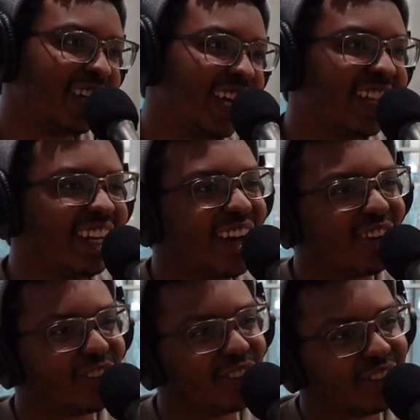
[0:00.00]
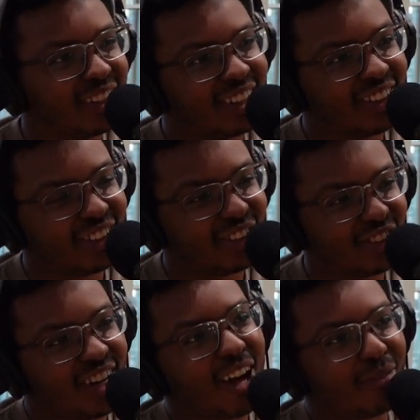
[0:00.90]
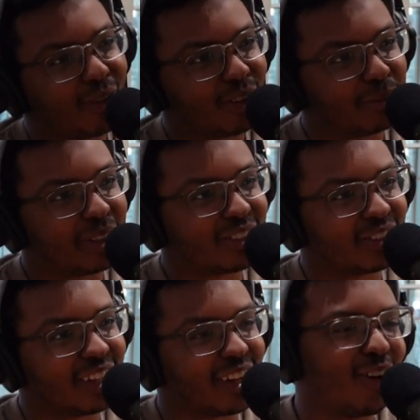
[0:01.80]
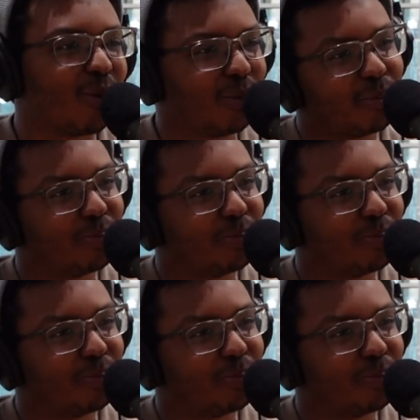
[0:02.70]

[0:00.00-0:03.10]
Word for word: and then now you're not voting because you're like, oh, well,